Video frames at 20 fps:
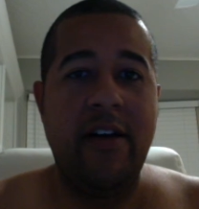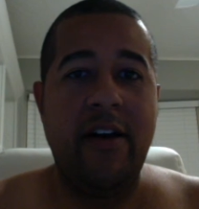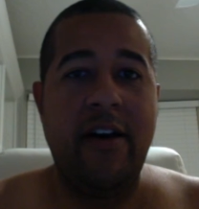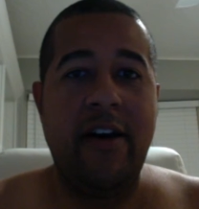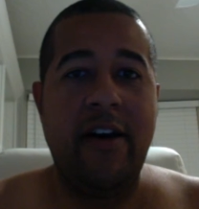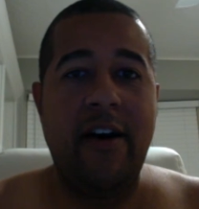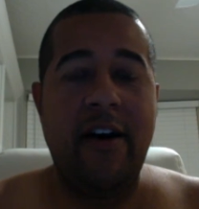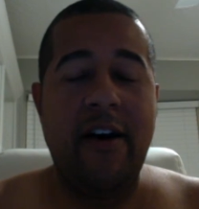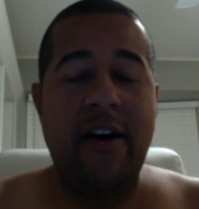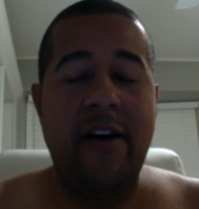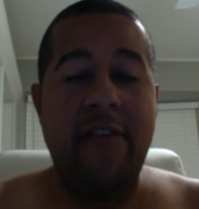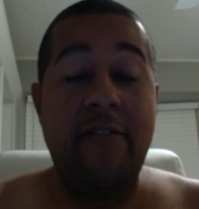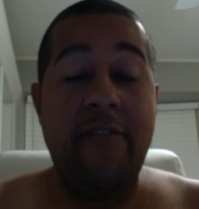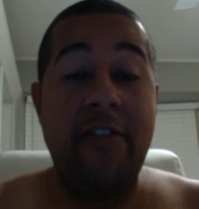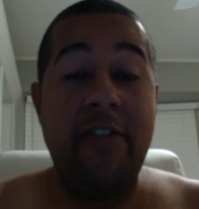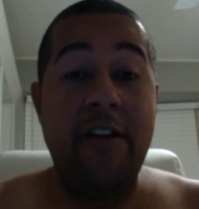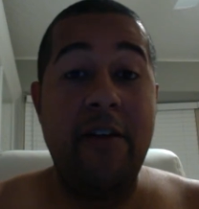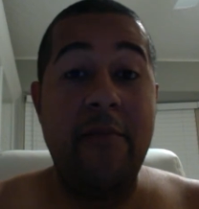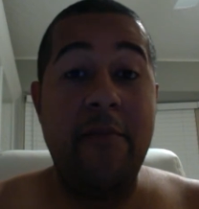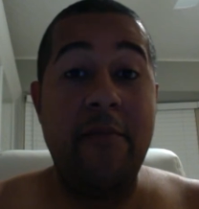of
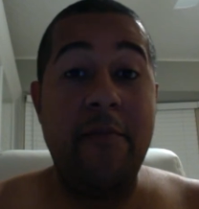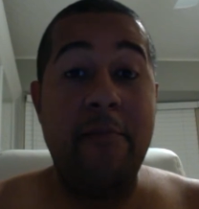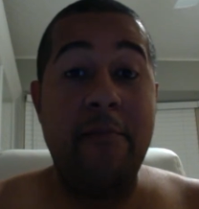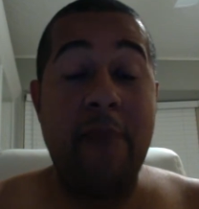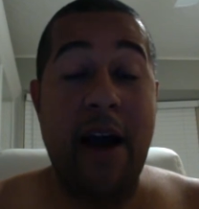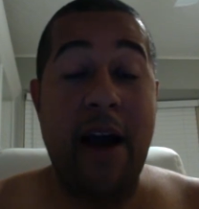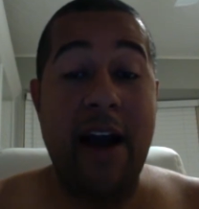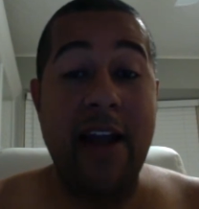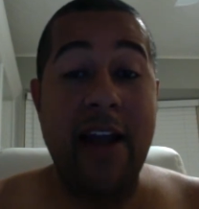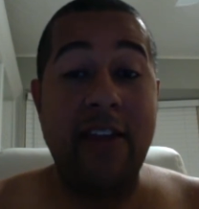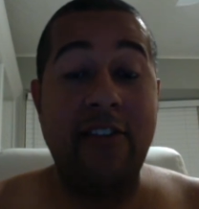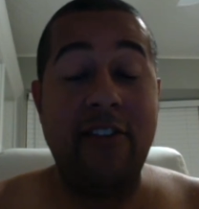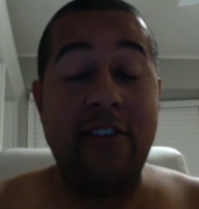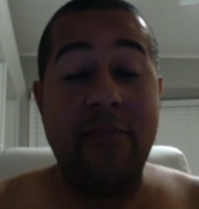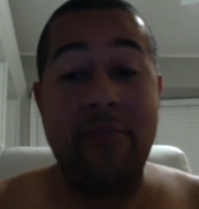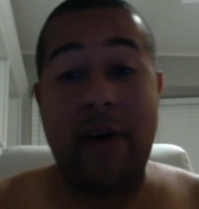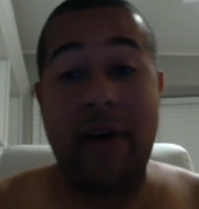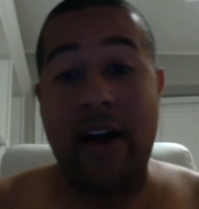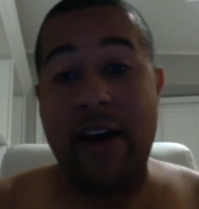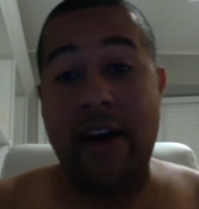their minds and
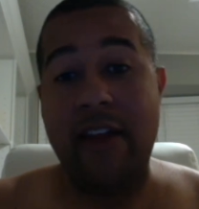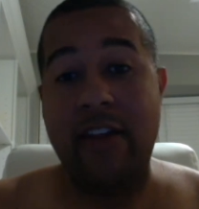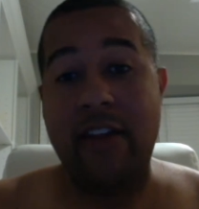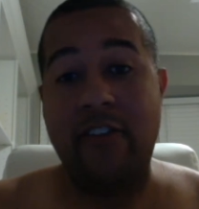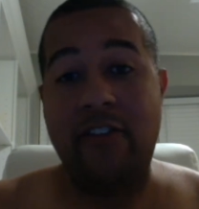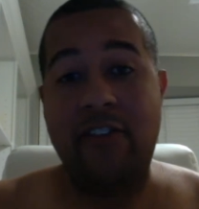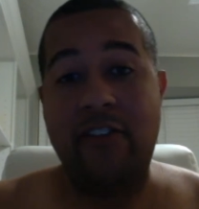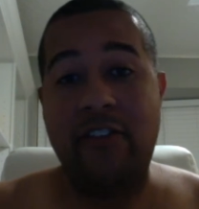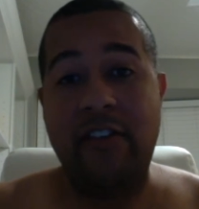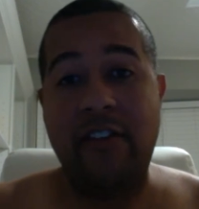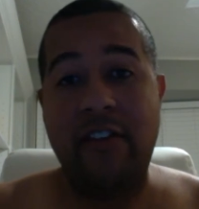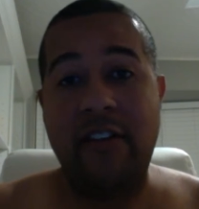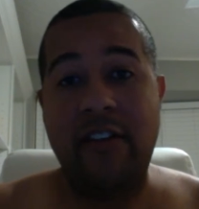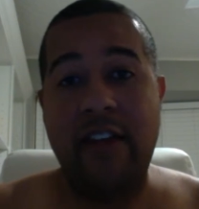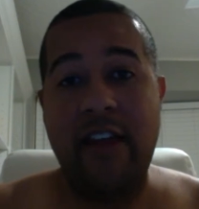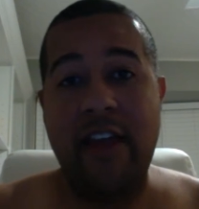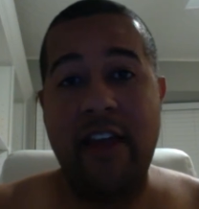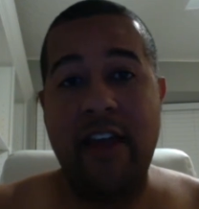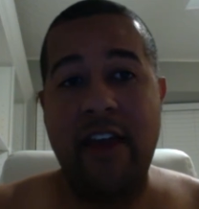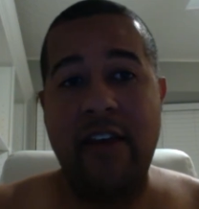bodies
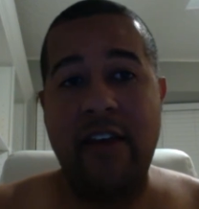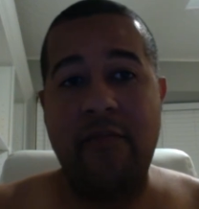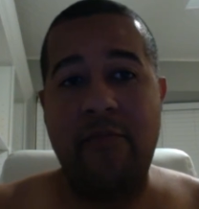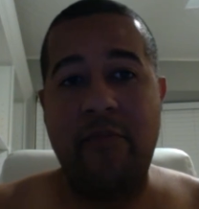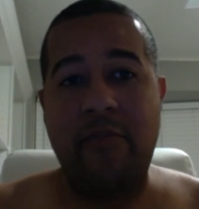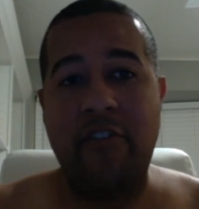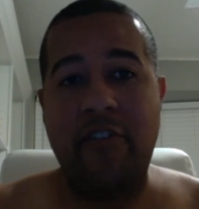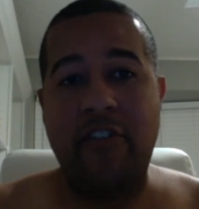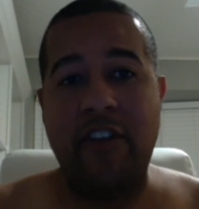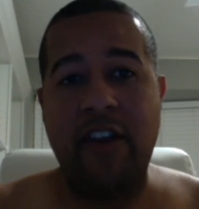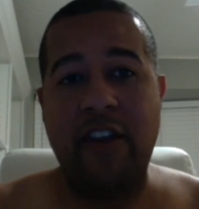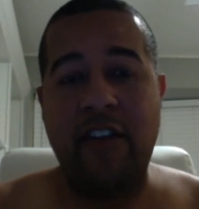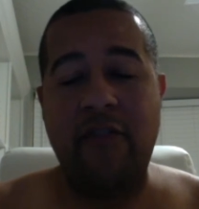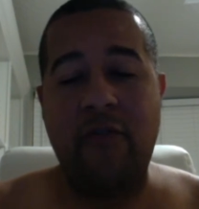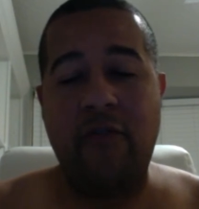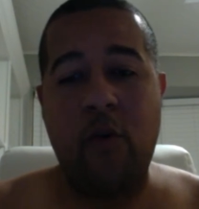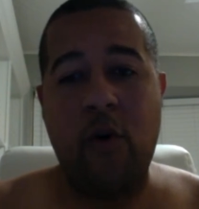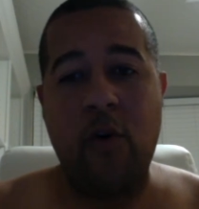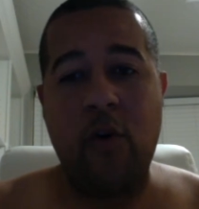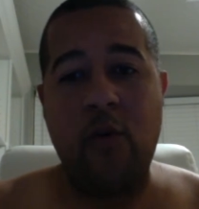and proceeding
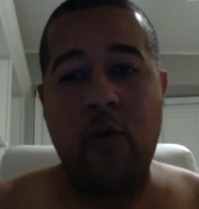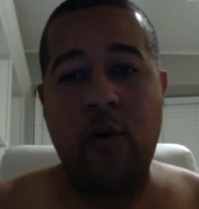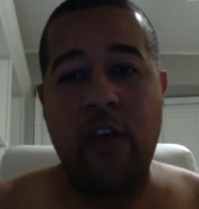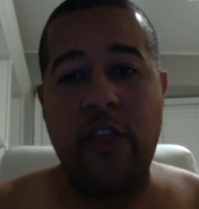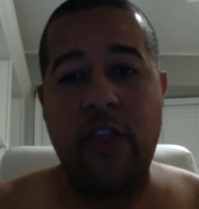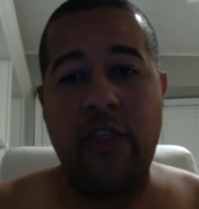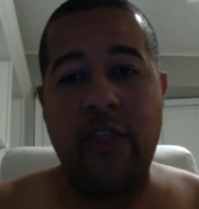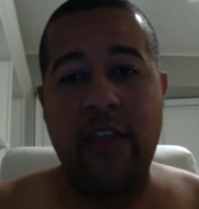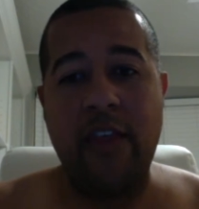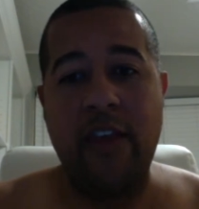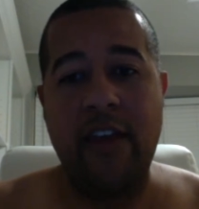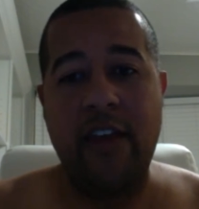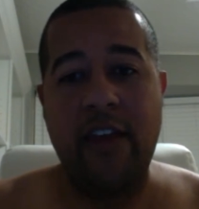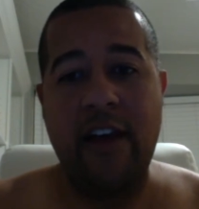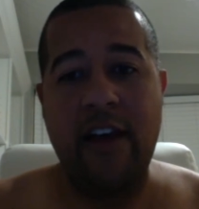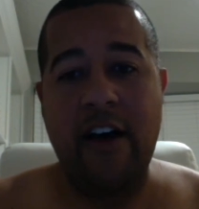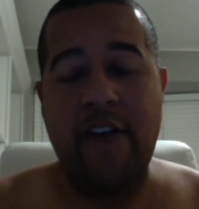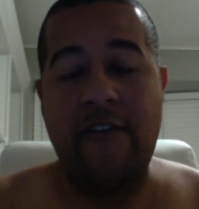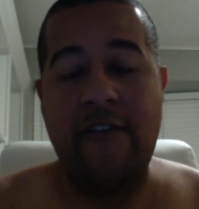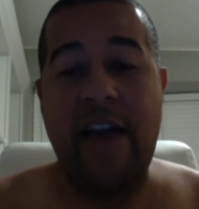forward with
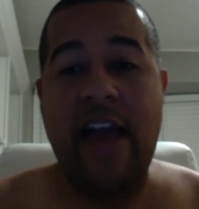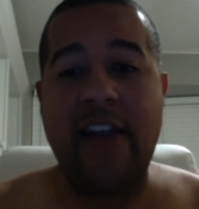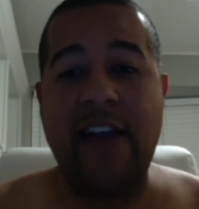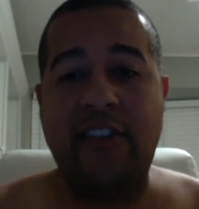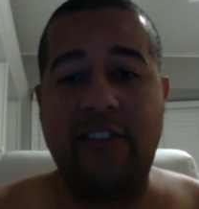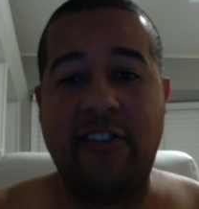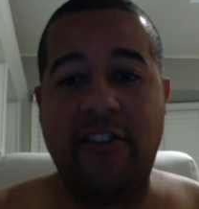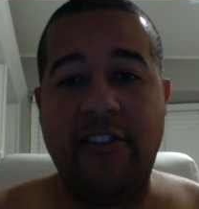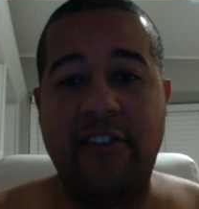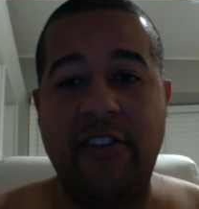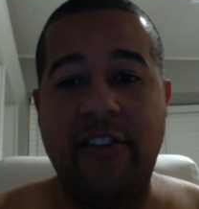a fast.